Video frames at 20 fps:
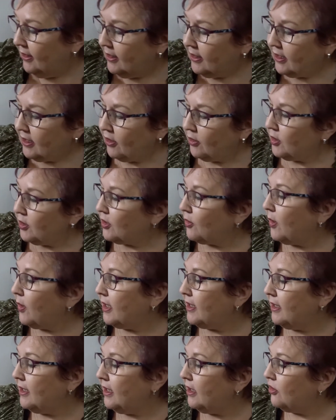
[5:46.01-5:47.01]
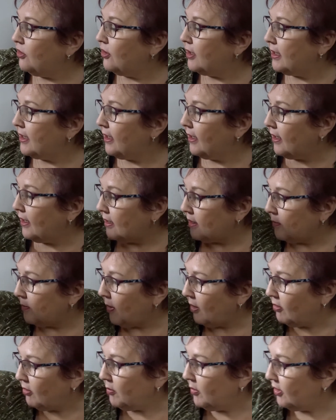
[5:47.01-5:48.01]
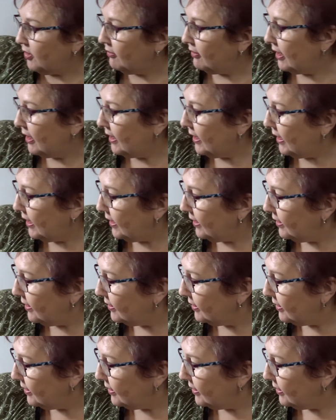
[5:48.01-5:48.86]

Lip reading: So it's quite an interesting experiment, really,